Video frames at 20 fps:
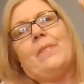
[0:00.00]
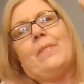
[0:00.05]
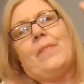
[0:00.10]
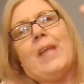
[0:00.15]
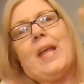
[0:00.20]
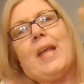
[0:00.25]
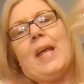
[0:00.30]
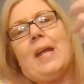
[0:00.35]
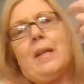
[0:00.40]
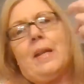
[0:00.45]

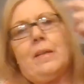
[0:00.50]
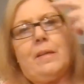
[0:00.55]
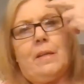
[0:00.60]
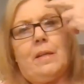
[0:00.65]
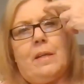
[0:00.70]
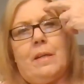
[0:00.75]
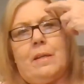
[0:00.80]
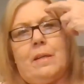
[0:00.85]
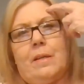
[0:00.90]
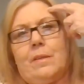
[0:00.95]
They had
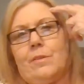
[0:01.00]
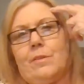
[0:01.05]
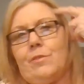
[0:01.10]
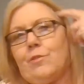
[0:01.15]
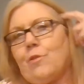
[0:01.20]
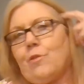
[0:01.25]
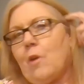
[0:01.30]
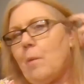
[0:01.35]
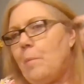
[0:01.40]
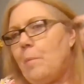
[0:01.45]
a
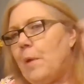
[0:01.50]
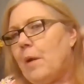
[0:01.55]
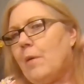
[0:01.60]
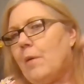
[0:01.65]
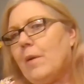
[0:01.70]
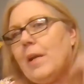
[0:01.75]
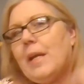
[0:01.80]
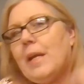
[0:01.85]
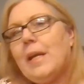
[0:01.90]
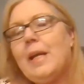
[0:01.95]

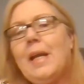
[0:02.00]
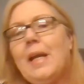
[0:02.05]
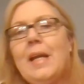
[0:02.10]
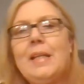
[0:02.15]
strawberry